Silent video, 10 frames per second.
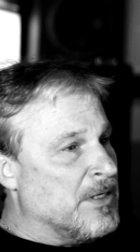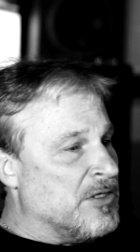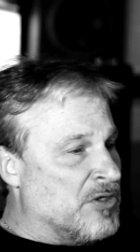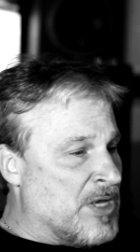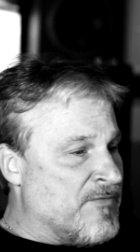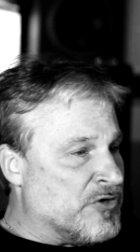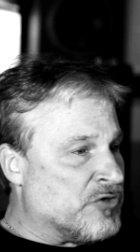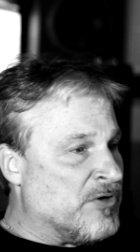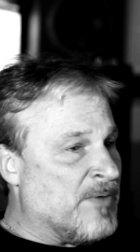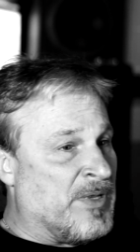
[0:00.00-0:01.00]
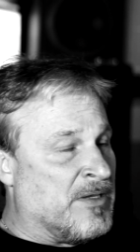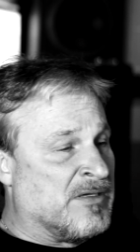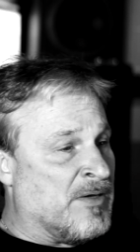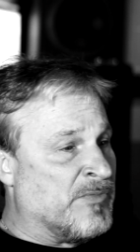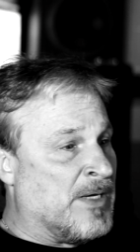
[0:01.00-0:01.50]
You have your script.
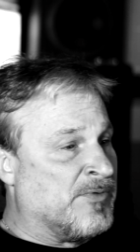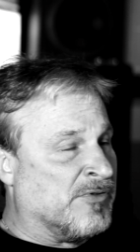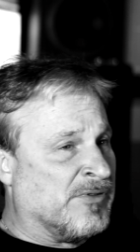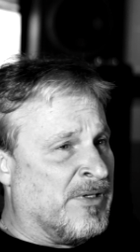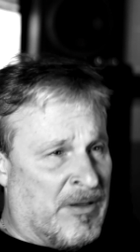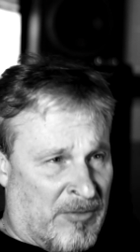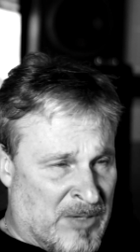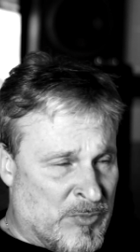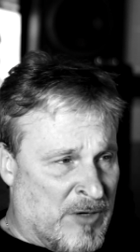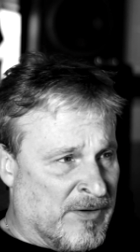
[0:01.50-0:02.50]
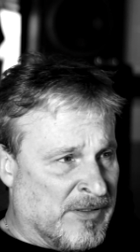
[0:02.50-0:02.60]
Sometimes it'll come over